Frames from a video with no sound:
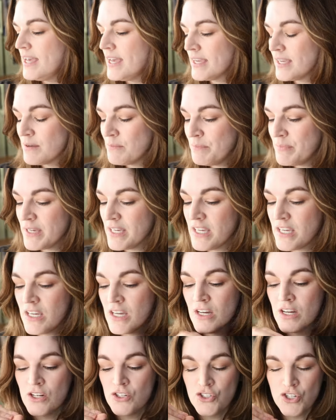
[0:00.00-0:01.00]
it can
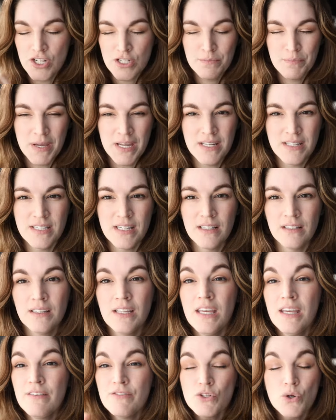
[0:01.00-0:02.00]
be just painting
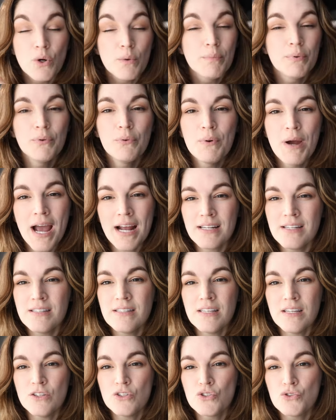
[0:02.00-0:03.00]
leaves or
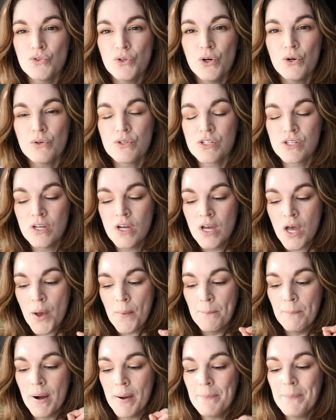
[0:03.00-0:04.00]
practicing strokes,
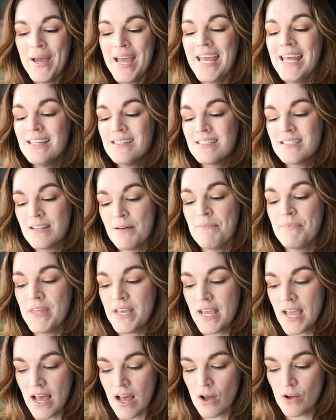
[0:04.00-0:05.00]
but paint
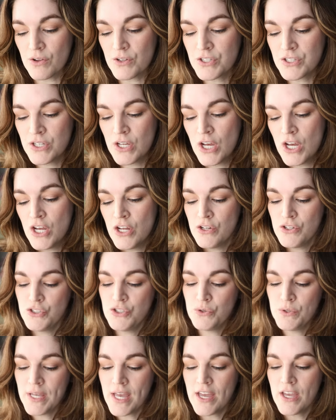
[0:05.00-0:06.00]
something else
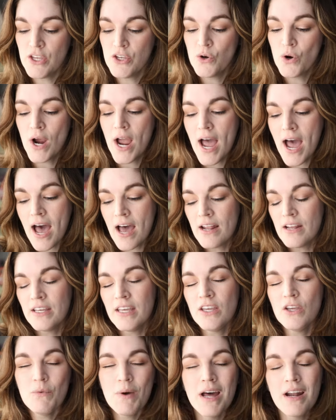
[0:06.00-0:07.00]
to get your uh,
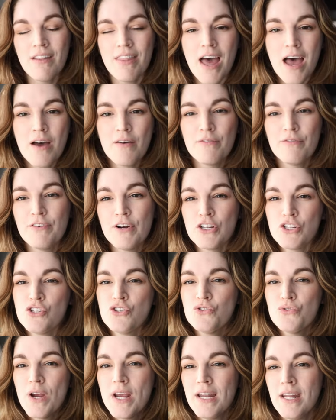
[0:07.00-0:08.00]
get you out of that
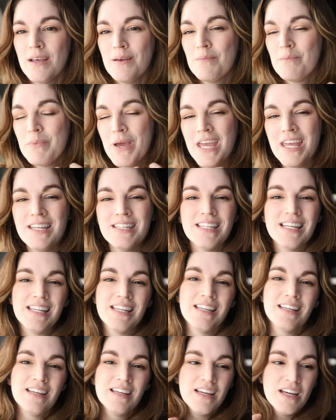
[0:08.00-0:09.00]
frustrating
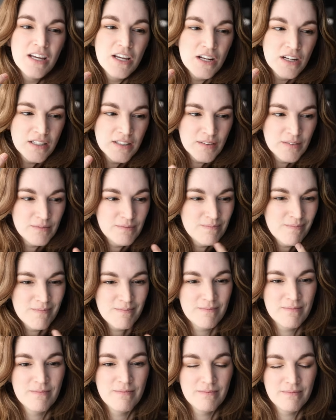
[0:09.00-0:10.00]
painting
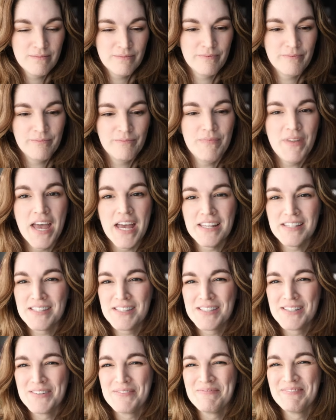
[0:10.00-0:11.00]

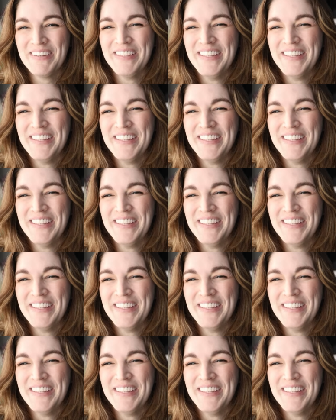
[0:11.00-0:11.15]
ness.